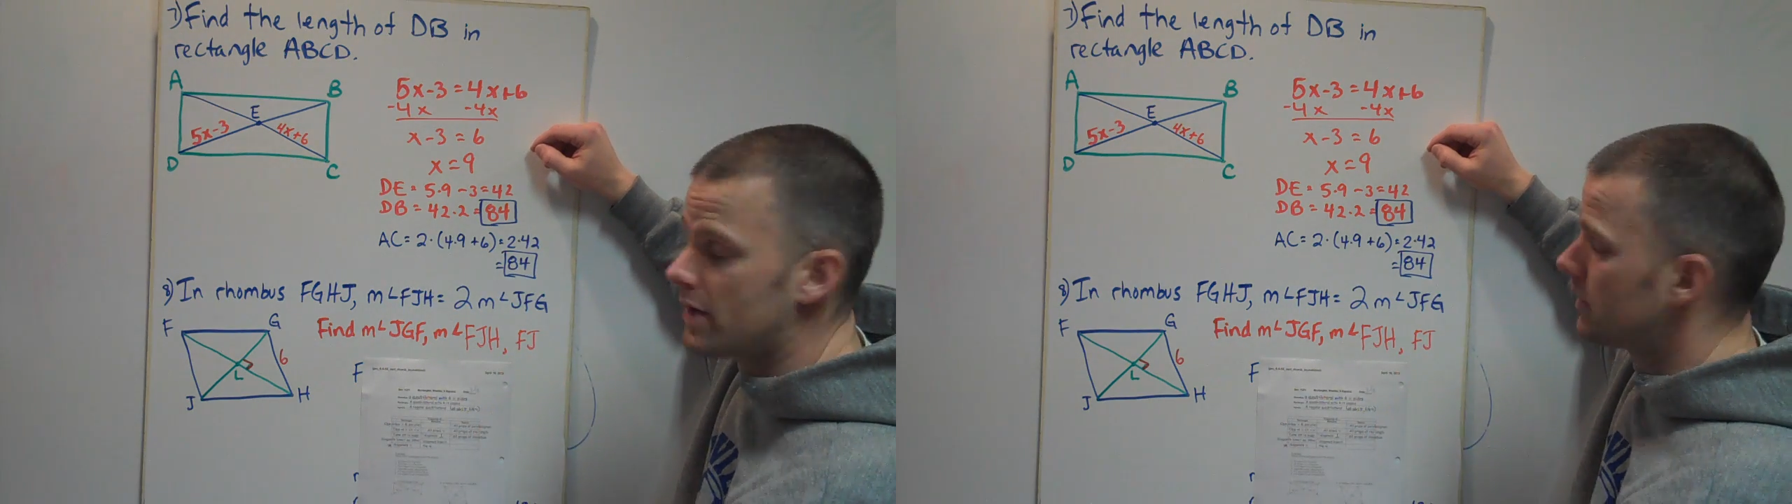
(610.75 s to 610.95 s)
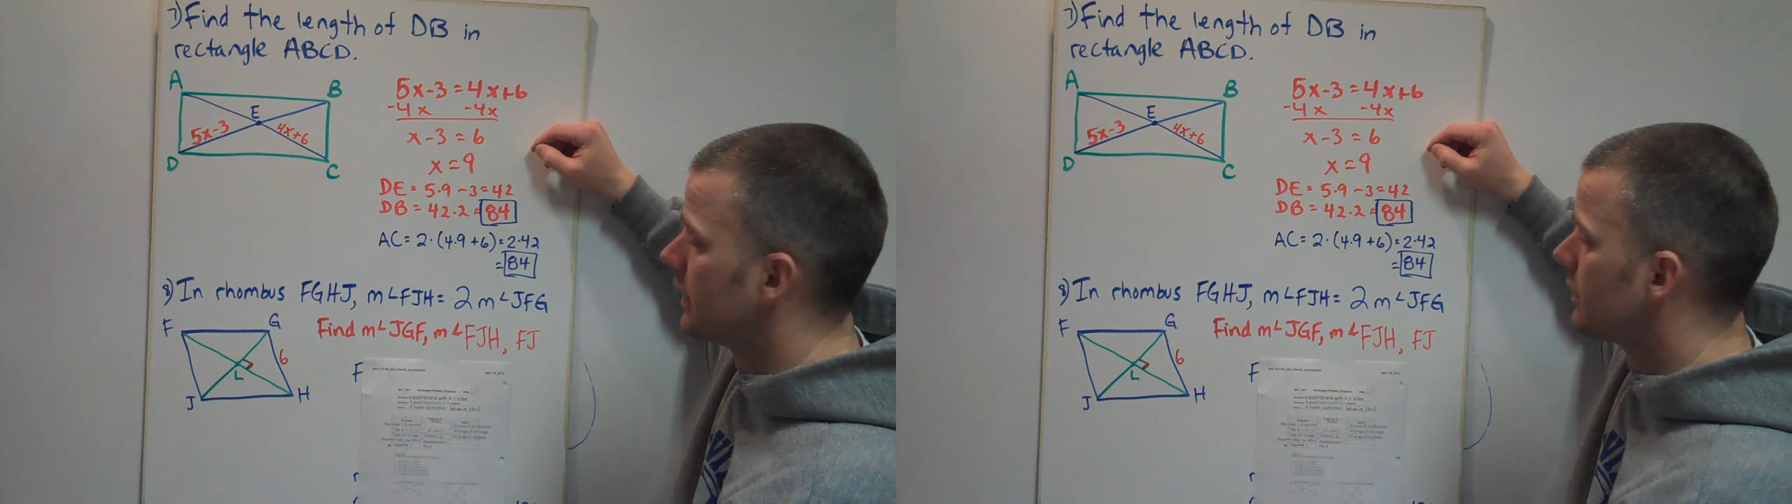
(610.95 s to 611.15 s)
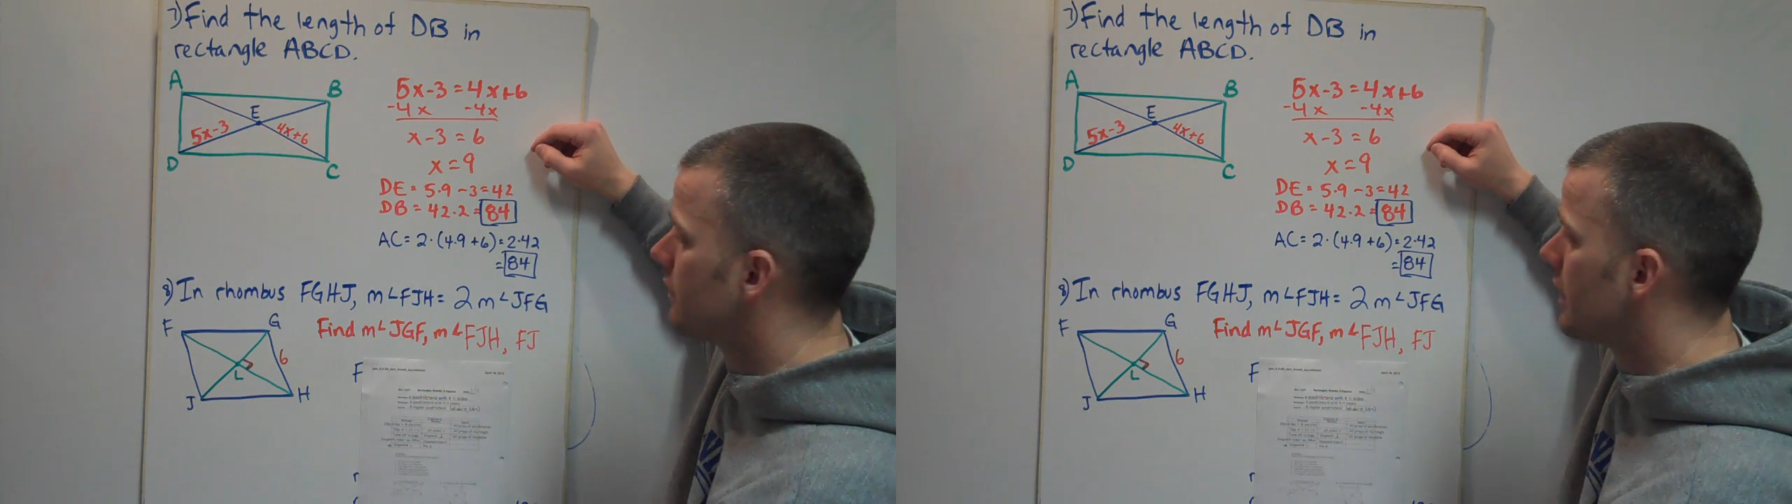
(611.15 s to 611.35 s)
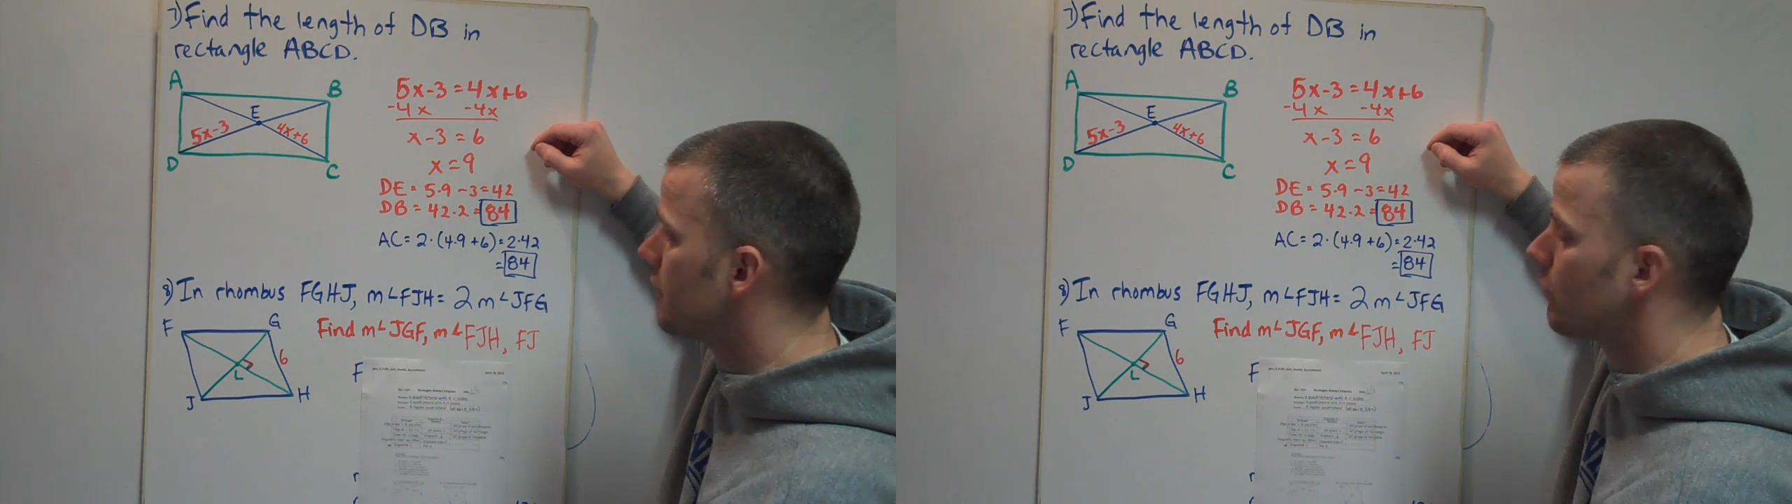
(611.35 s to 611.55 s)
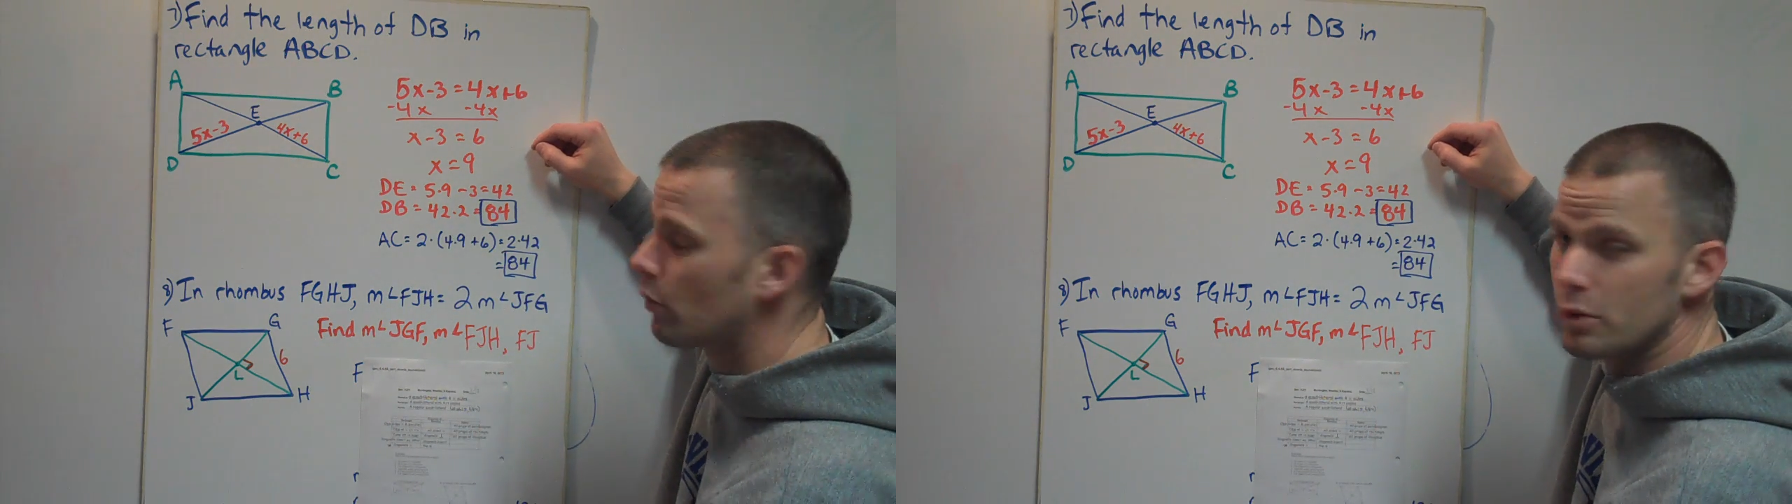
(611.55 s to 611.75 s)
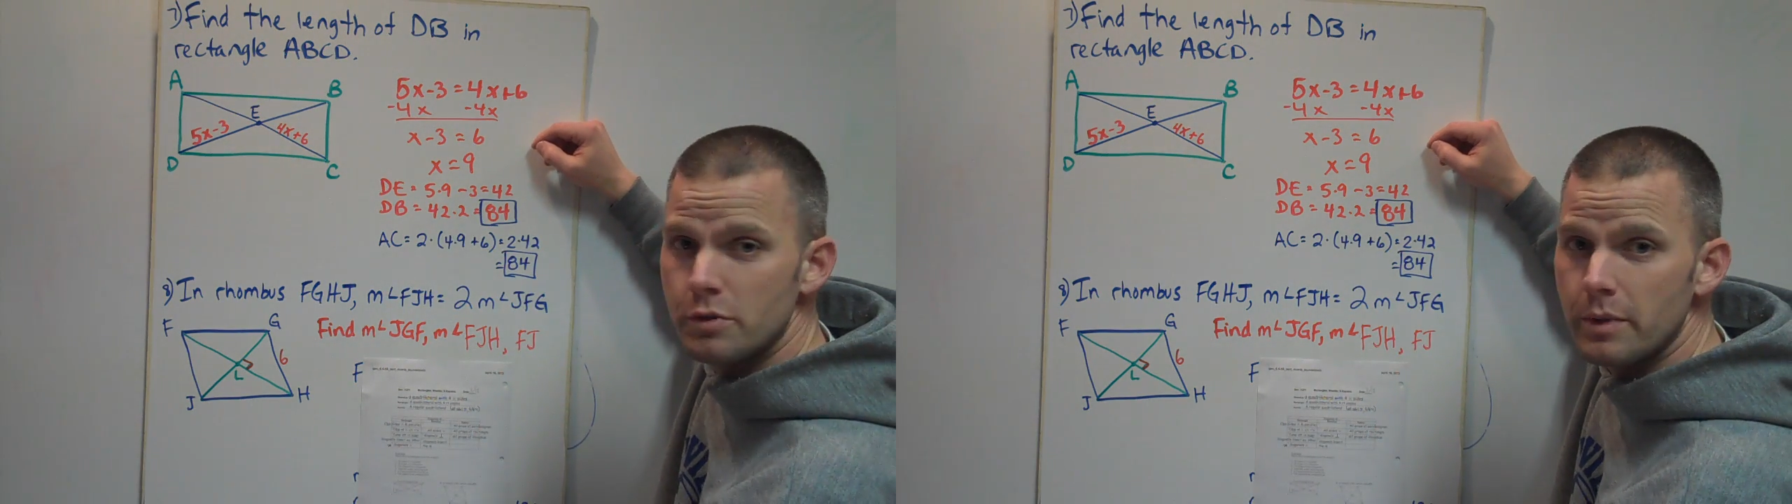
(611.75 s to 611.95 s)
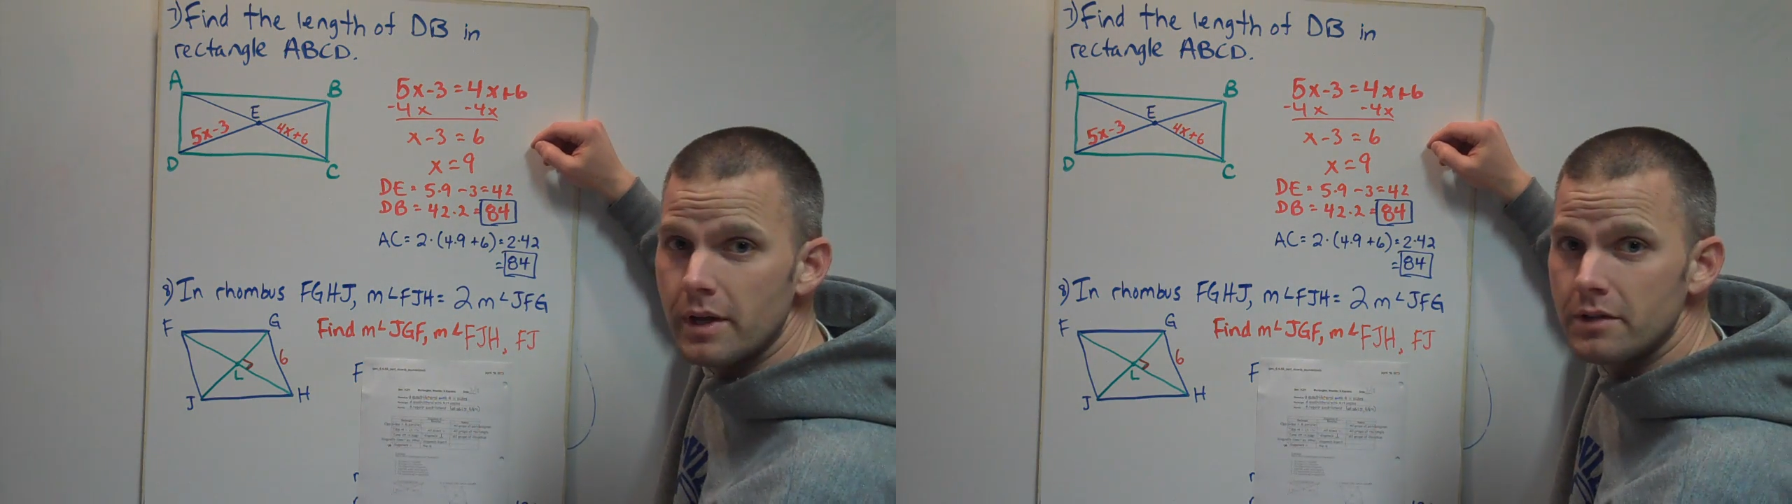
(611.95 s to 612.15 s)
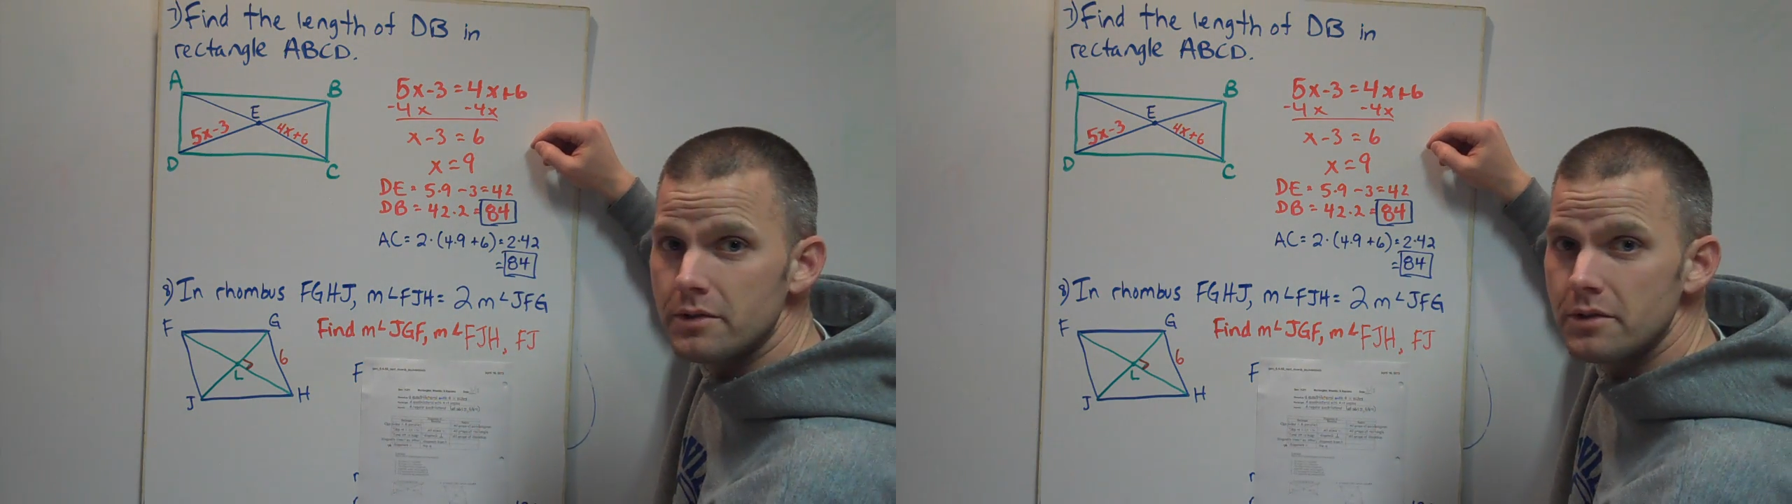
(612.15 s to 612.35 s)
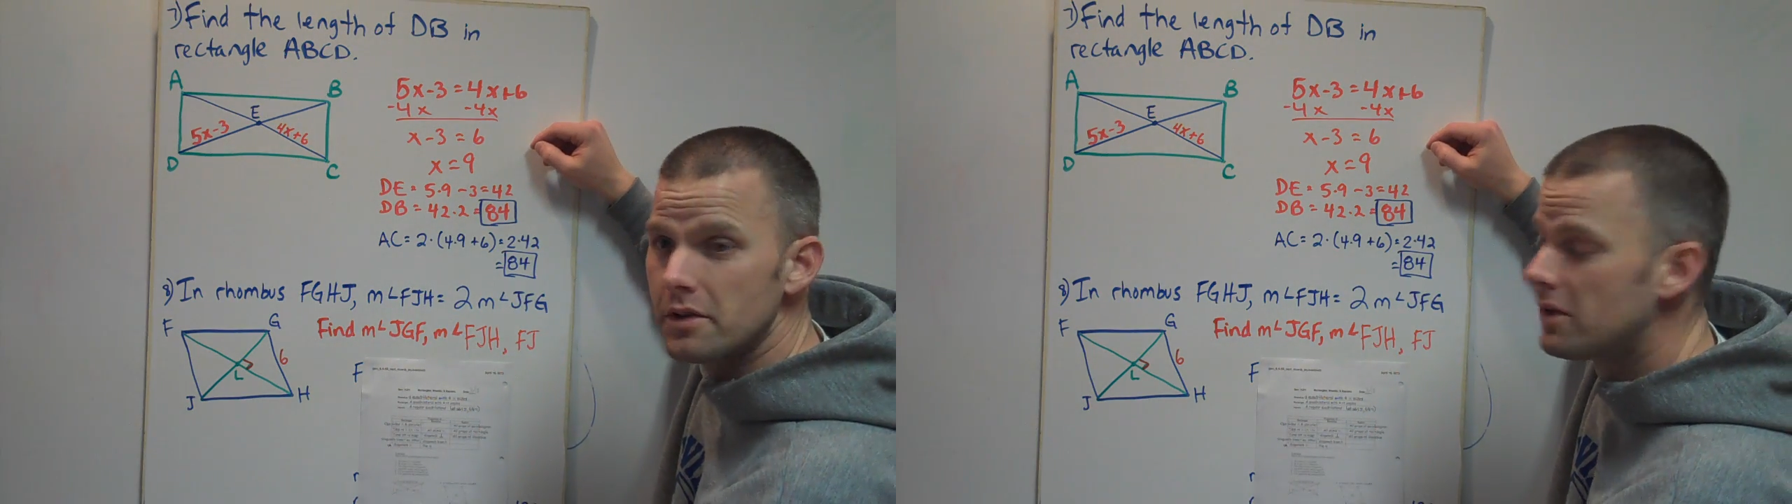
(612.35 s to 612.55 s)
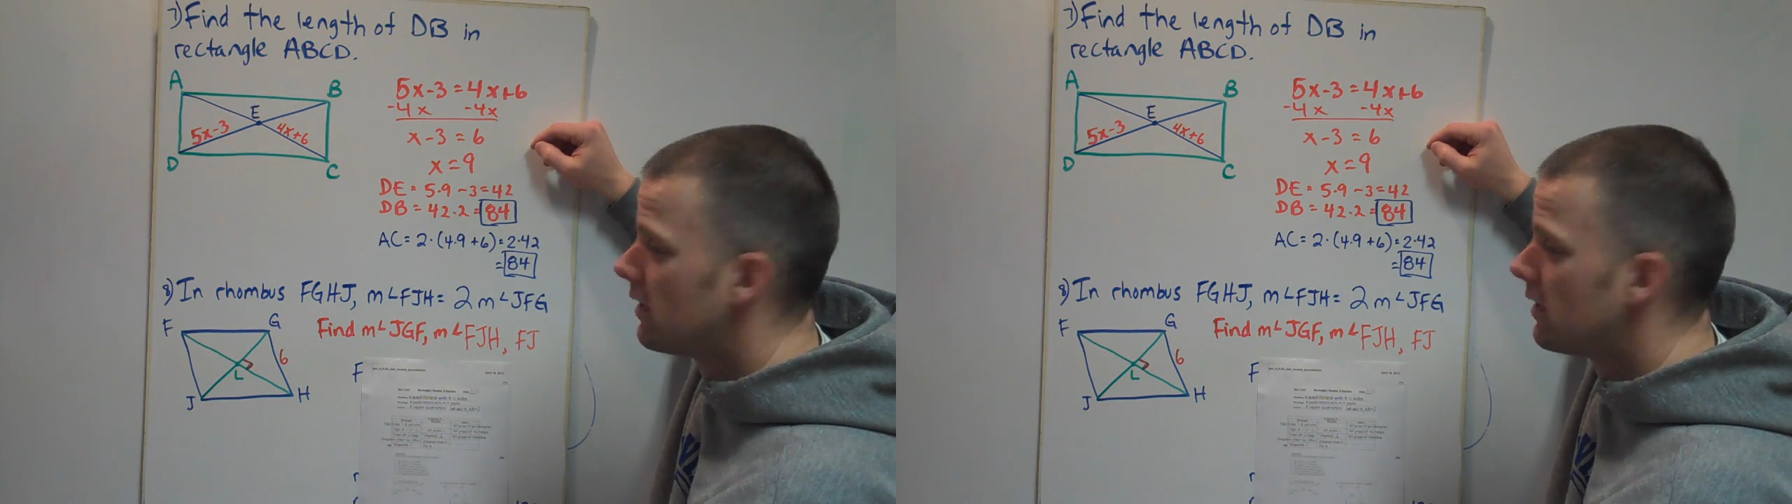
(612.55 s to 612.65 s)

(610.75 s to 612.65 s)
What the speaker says: has a length of 84, which means